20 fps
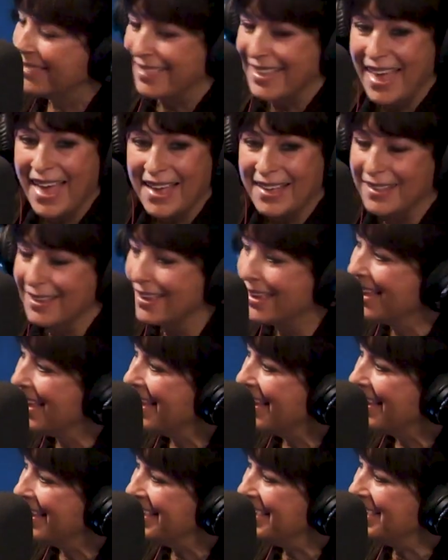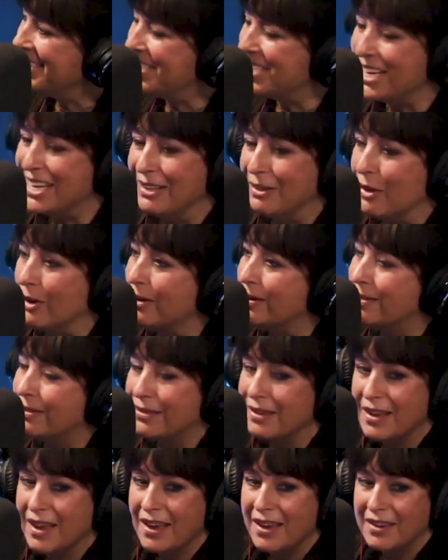I know her. She
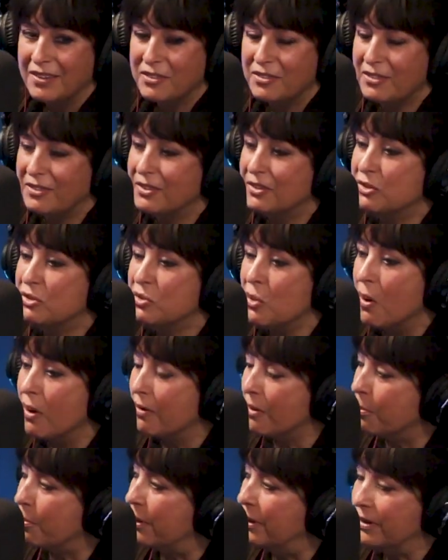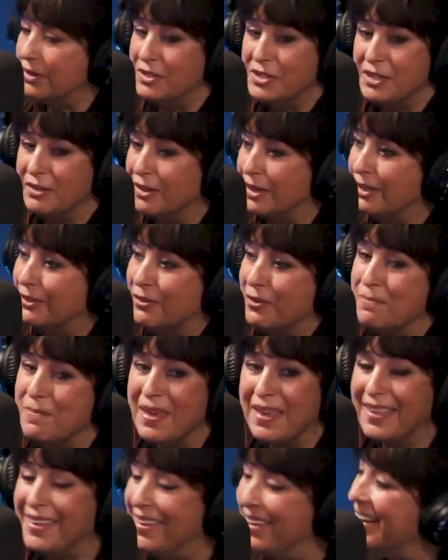looks, she's adorable and she looks
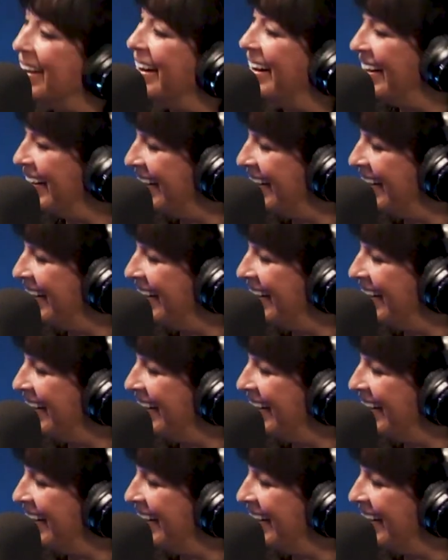familiar.